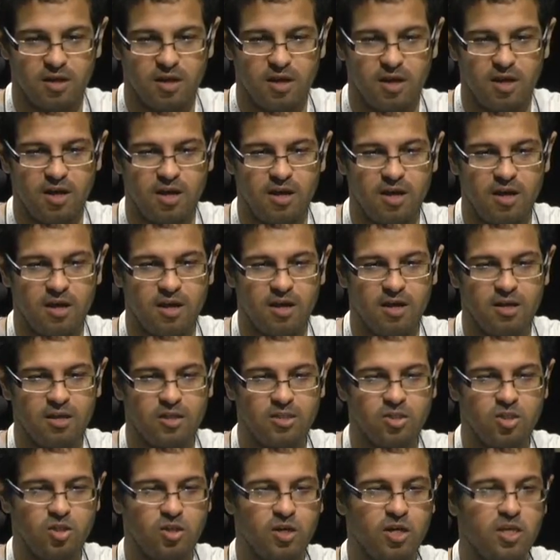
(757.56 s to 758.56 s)
Uh,
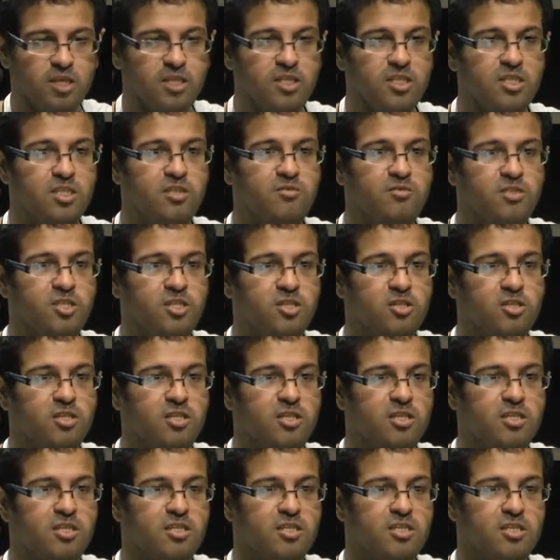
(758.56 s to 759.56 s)
socket activation
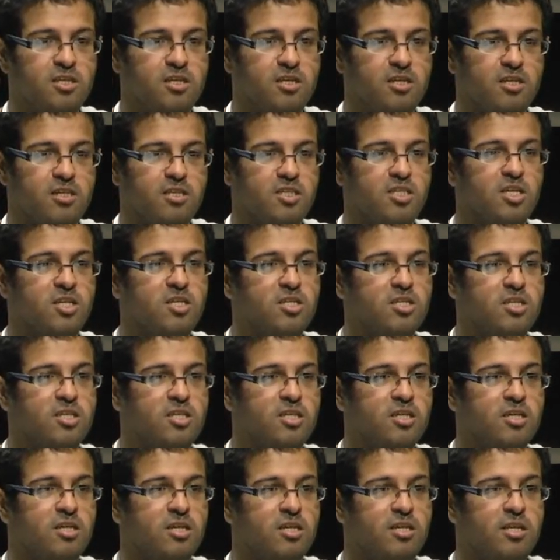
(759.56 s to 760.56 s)
is uh, starting
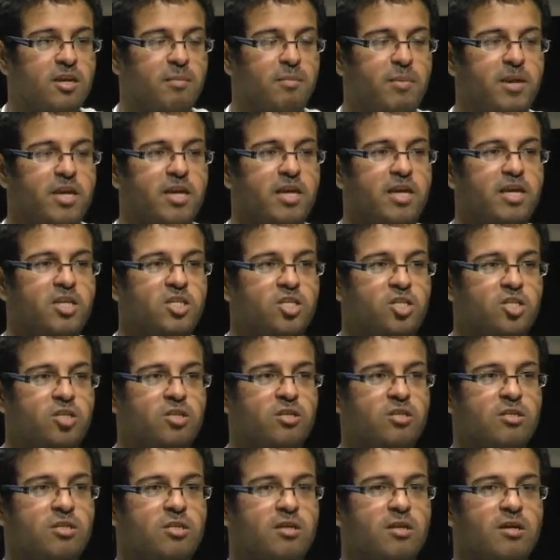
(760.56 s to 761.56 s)
an
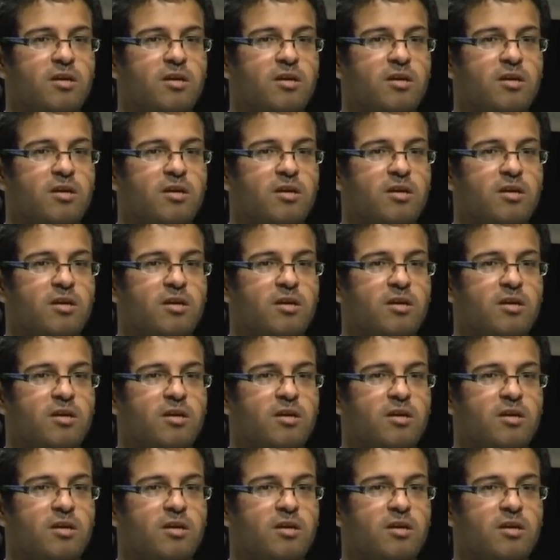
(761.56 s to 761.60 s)
application